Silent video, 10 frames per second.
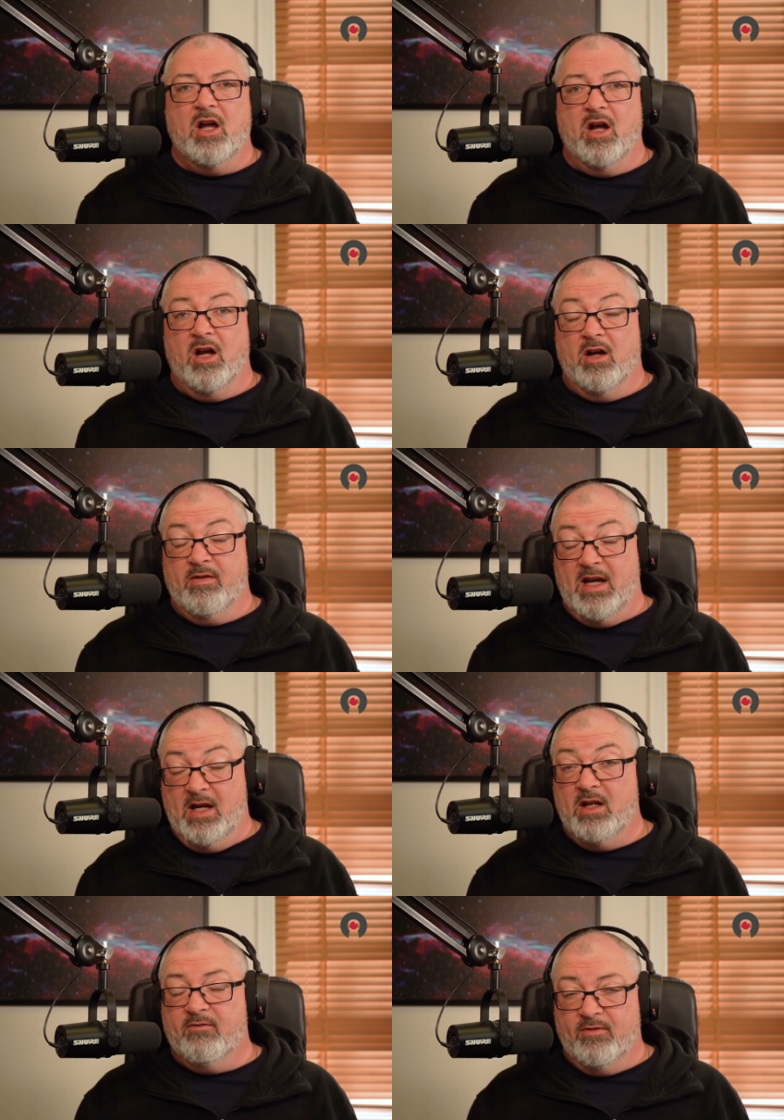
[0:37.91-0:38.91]
Uh,
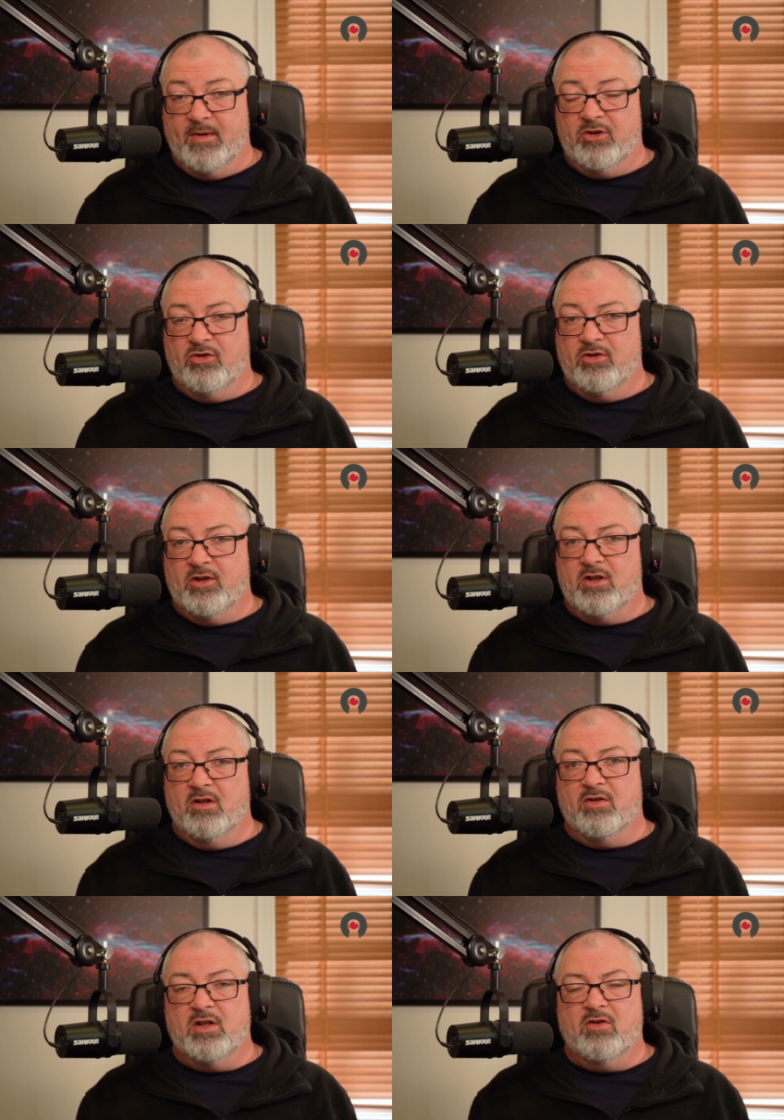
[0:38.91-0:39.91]
in information
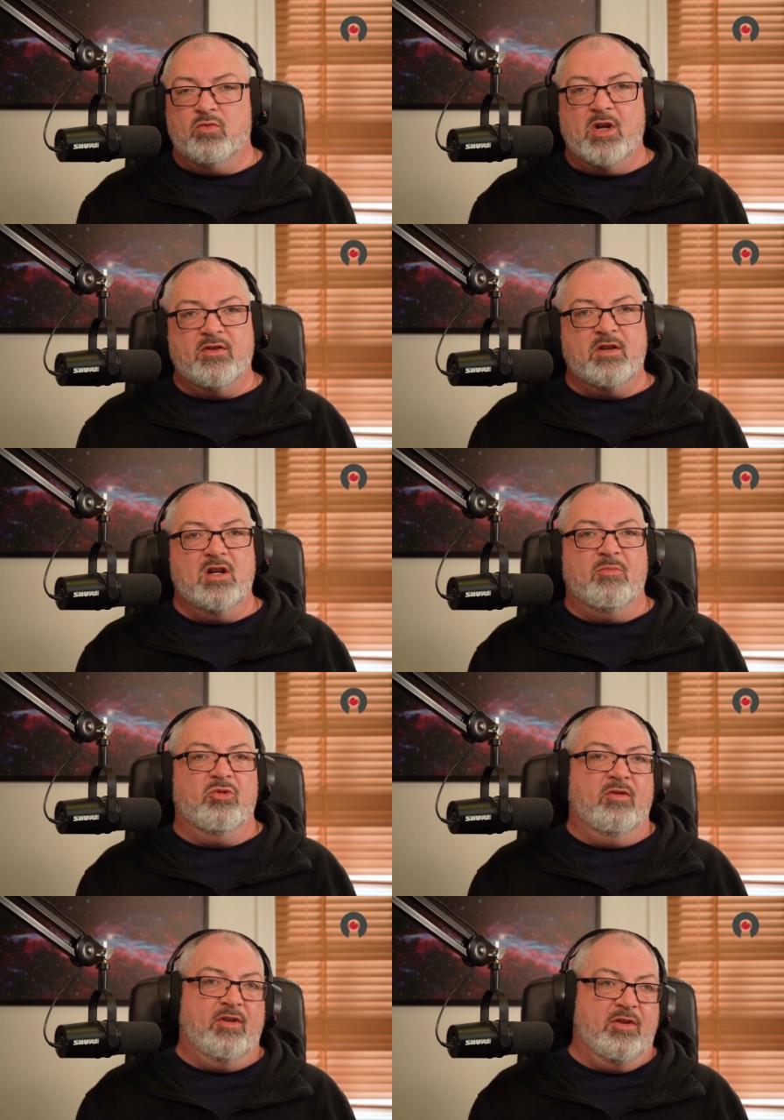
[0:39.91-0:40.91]
security, as well as a
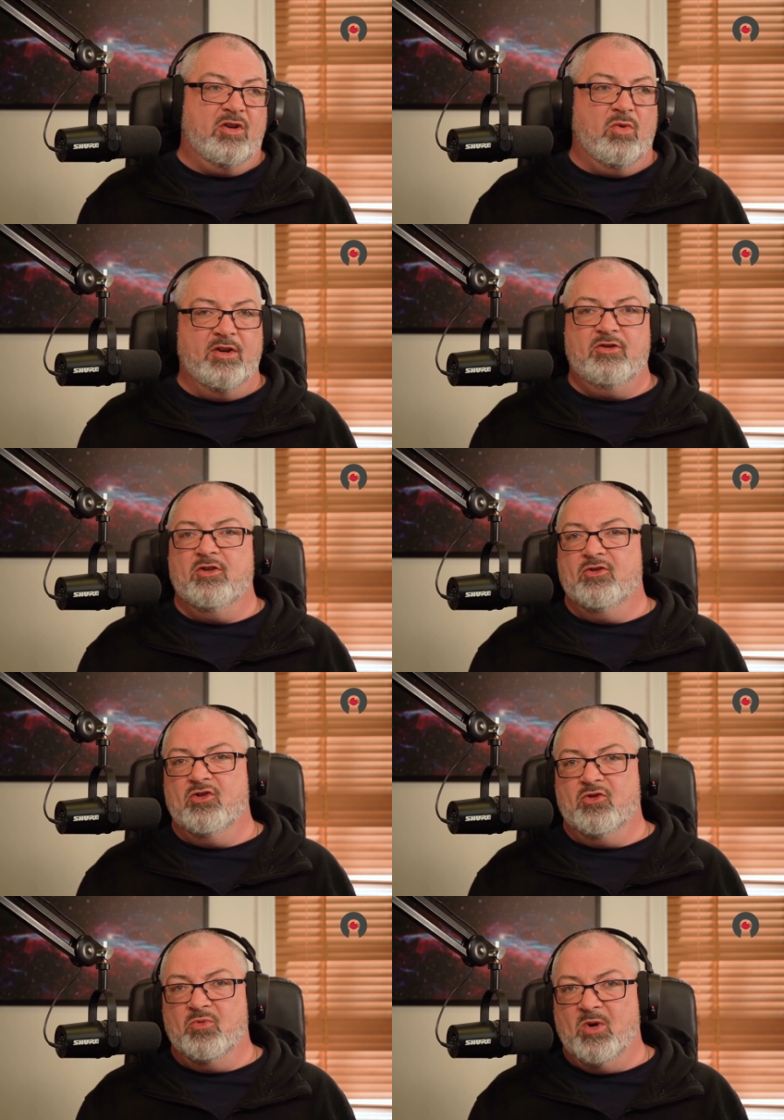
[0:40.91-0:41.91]
number of other questions
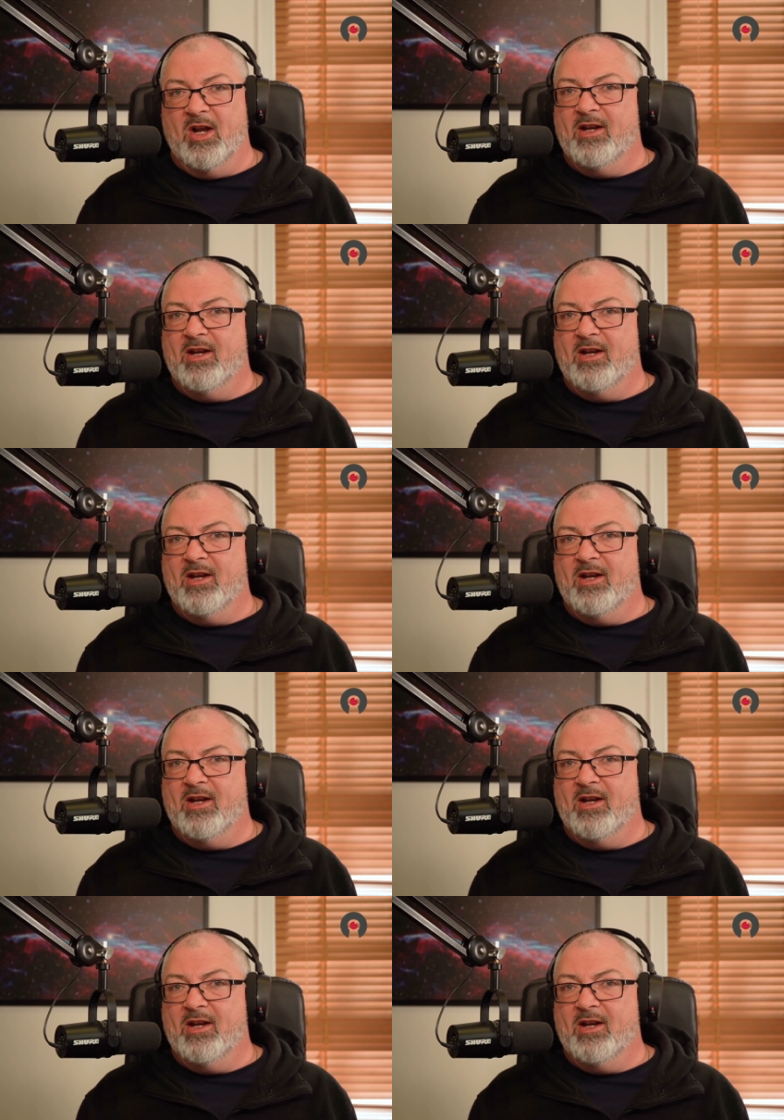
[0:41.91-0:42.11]
as well.